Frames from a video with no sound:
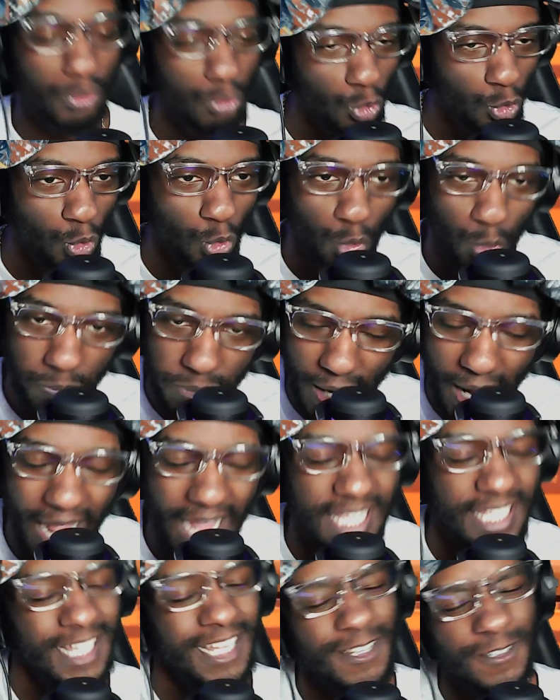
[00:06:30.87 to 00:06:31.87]
Ooh,
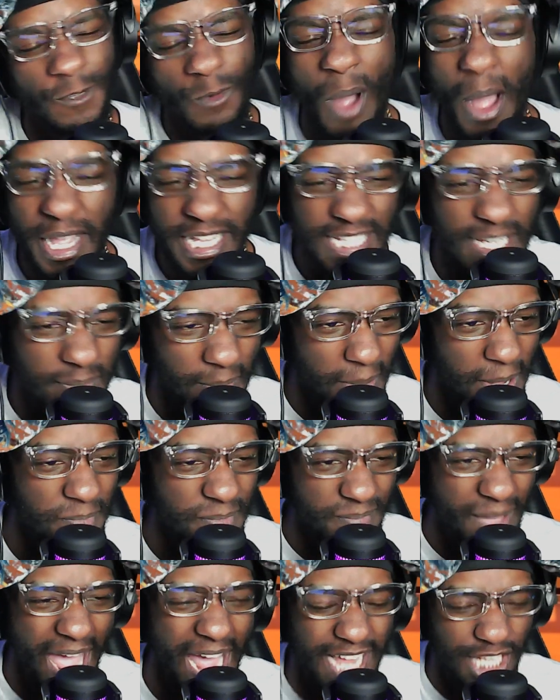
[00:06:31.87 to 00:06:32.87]
come on, it just made
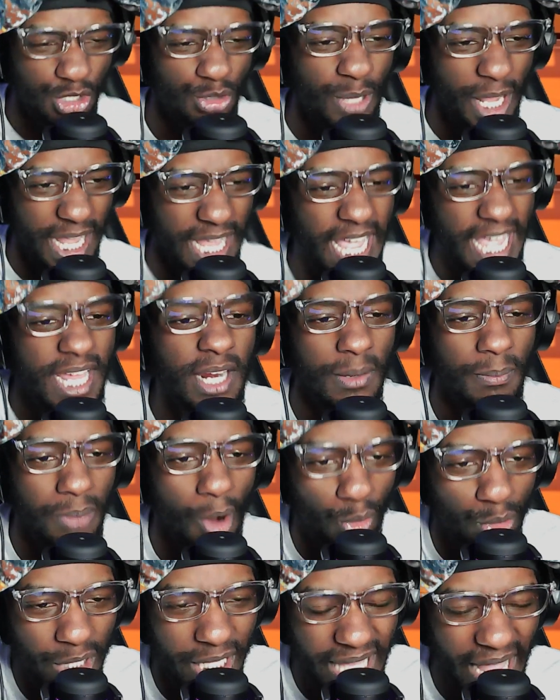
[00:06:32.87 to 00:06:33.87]
me mad because you can hit him,
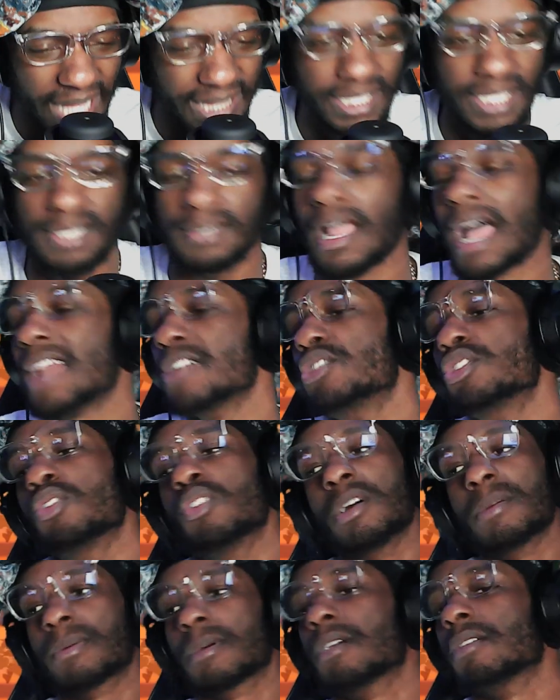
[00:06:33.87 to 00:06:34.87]
bro. Look at this. I knew
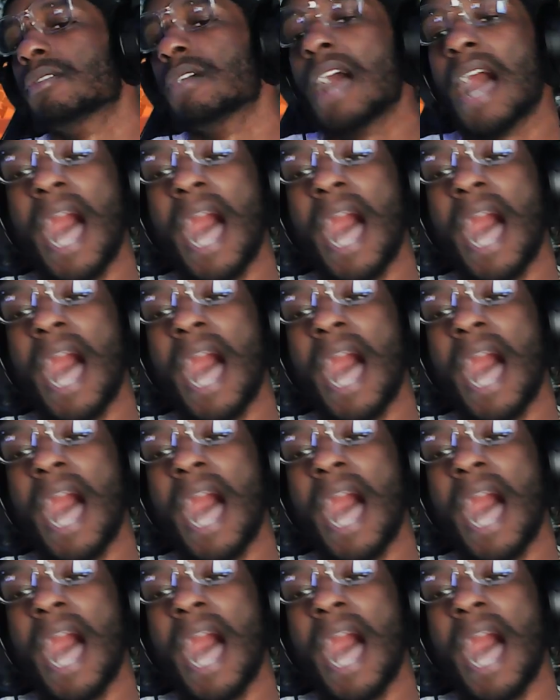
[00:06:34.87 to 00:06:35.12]
it, bro.